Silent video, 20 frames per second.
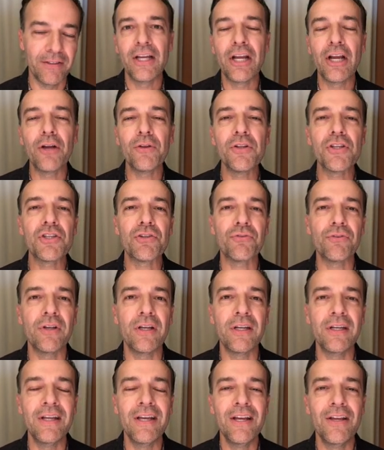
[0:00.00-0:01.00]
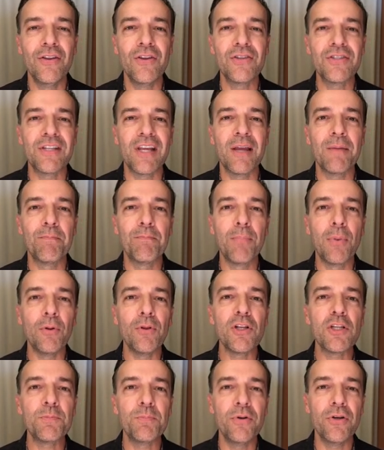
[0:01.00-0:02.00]
Here on the screen, you see a
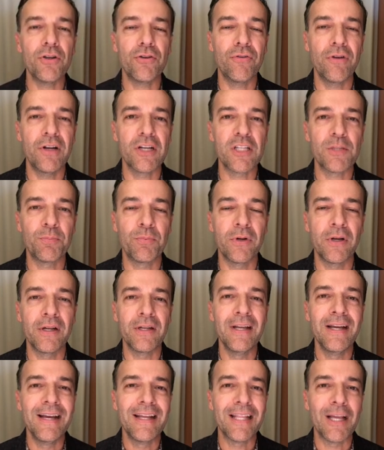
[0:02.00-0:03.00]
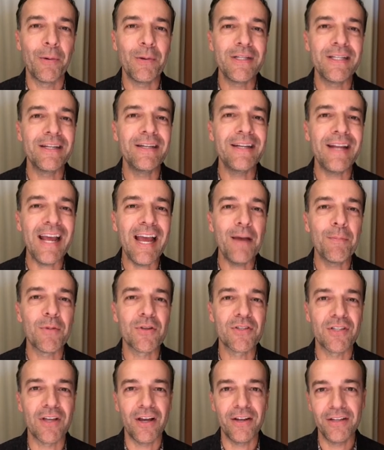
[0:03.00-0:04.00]
bullish put credit spread that we did in
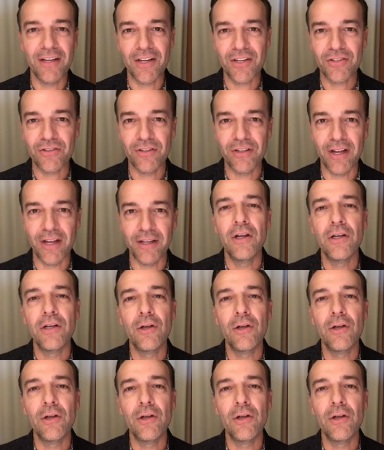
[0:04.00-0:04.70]
Amazon yesterday.